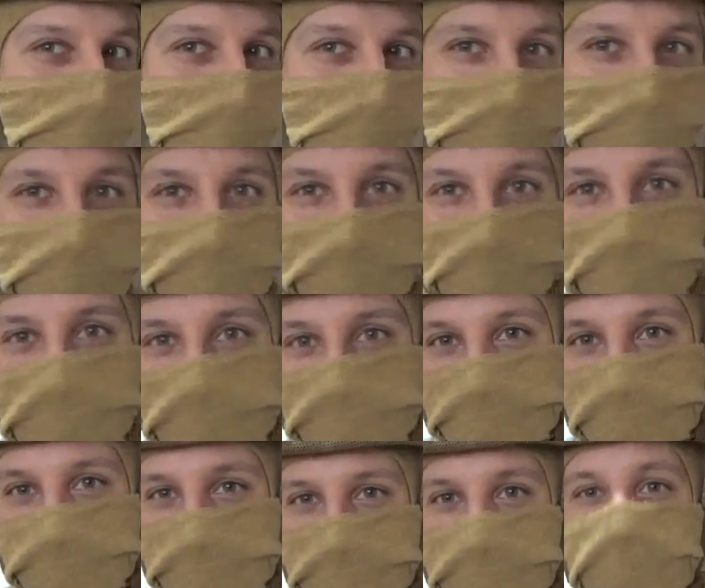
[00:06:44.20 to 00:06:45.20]
And we almost
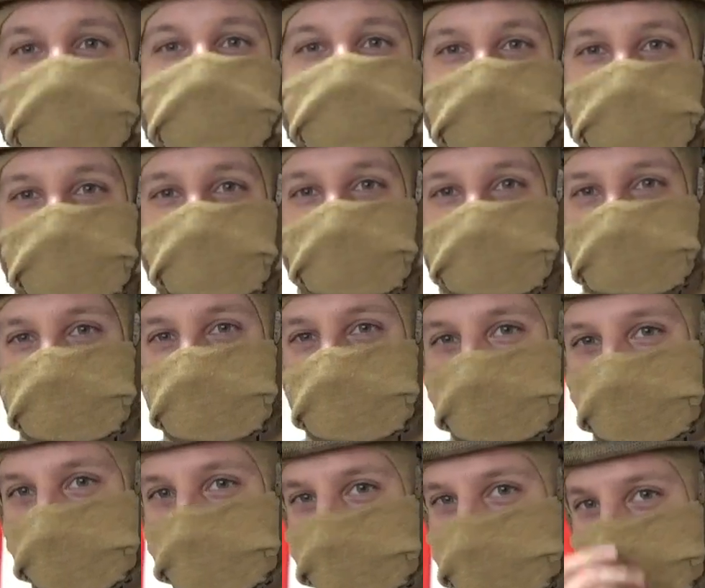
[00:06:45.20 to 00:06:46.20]
look like we know what the
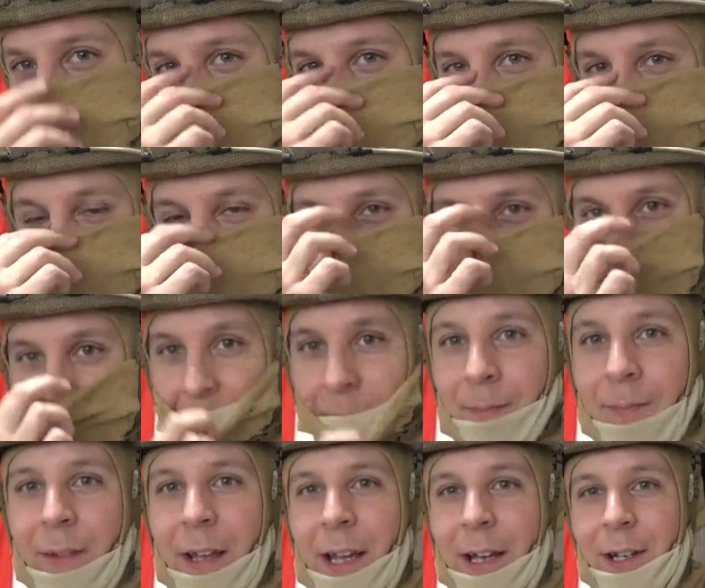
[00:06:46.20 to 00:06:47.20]
hell we're doing.
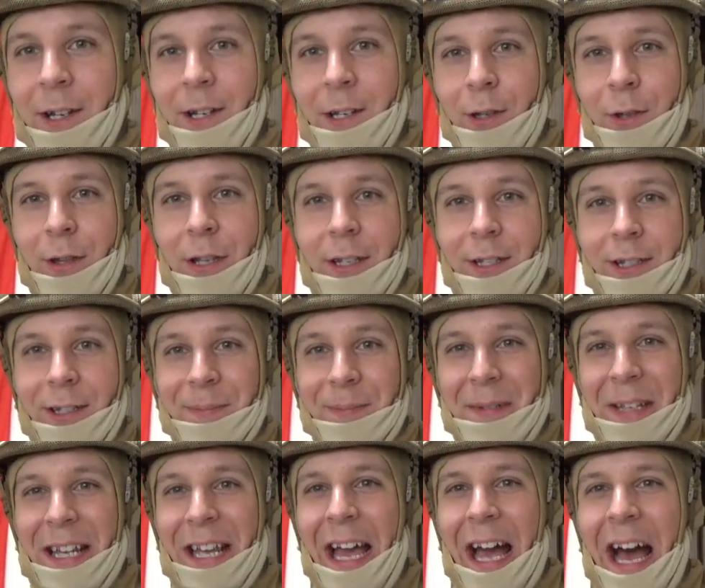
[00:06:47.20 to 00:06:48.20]
And you can do this and
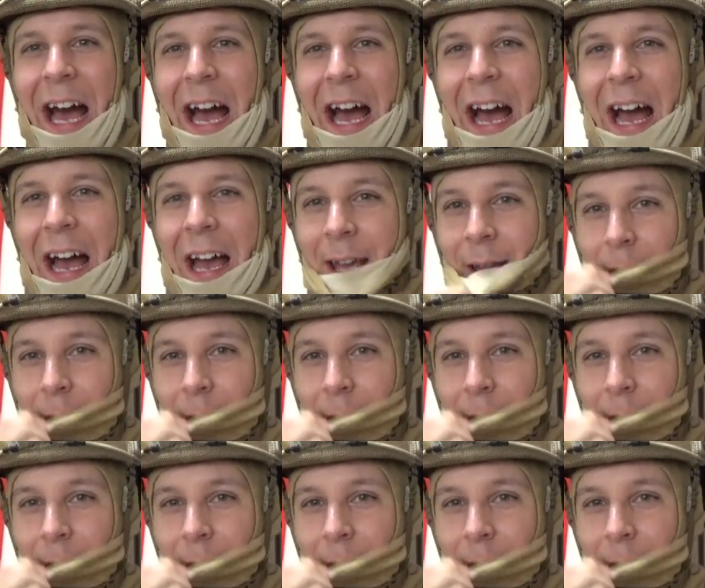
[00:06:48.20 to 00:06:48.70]
be like, hi.